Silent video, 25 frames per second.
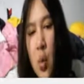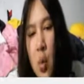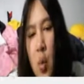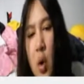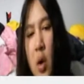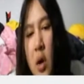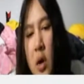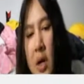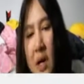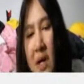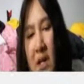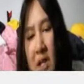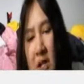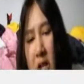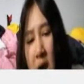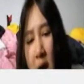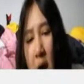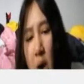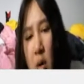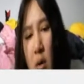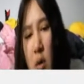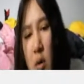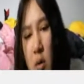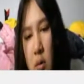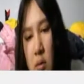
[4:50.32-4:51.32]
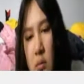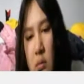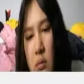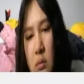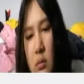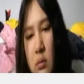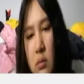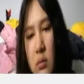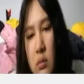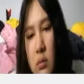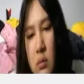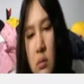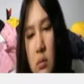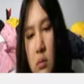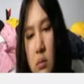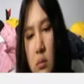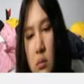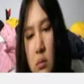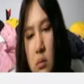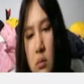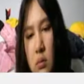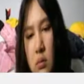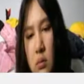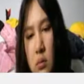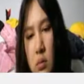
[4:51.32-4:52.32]
What is alcohol?
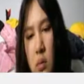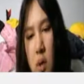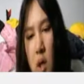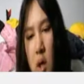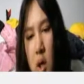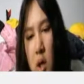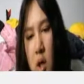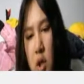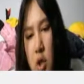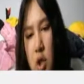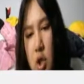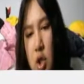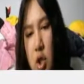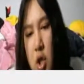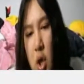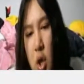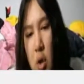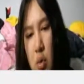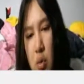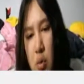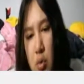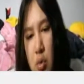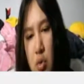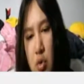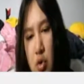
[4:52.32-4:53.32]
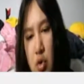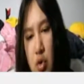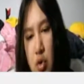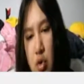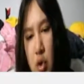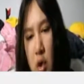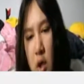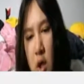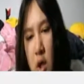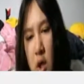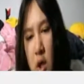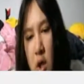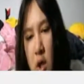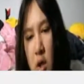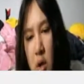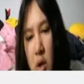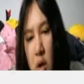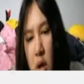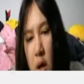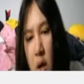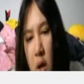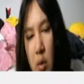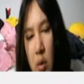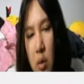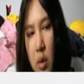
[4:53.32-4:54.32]
I don't drink
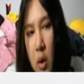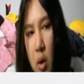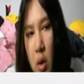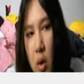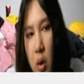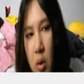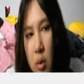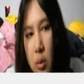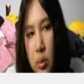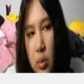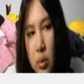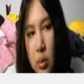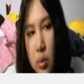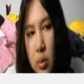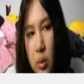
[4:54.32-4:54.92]
alcohol.